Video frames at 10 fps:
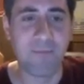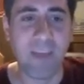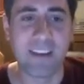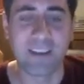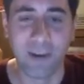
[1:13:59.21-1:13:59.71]

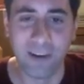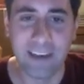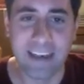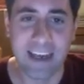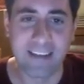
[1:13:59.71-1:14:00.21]
Makes
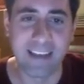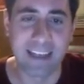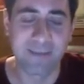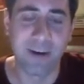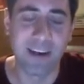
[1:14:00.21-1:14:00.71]
early death
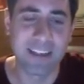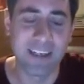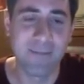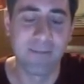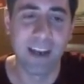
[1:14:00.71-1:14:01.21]
less
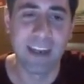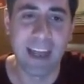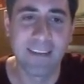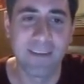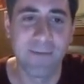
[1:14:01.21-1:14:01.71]
punishing, again,